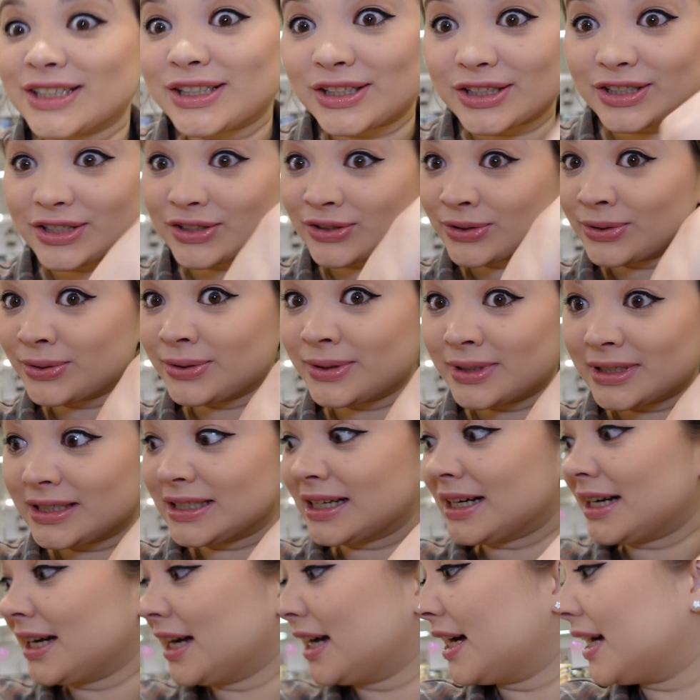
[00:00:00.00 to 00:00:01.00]
soon,
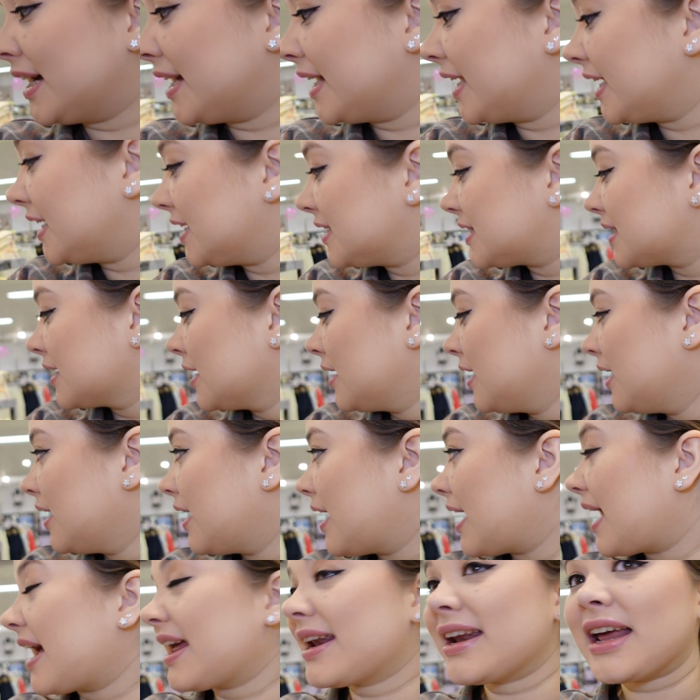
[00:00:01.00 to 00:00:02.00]
guys.
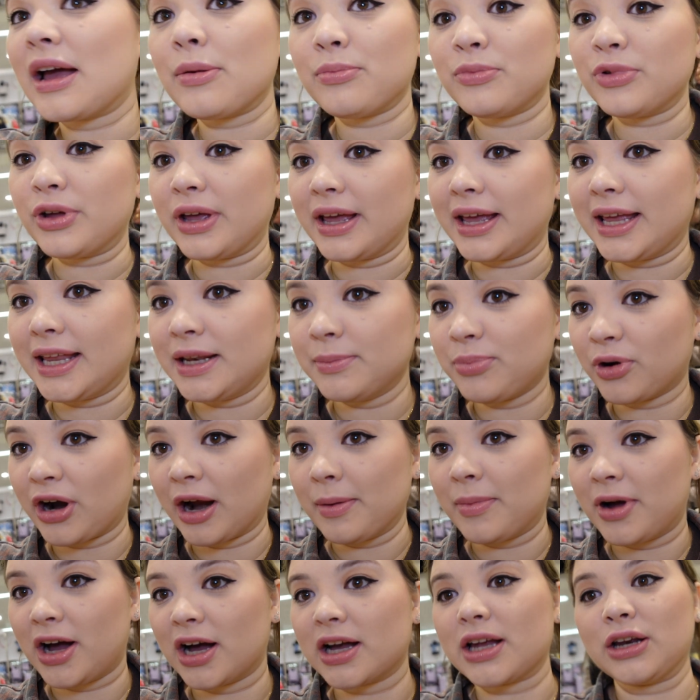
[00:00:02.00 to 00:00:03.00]
And I'm in
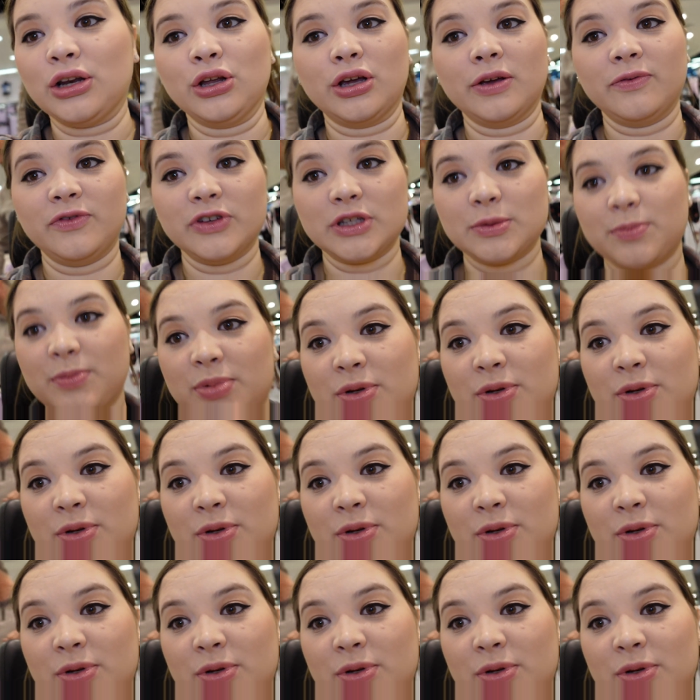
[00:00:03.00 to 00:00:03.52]
Primark looking for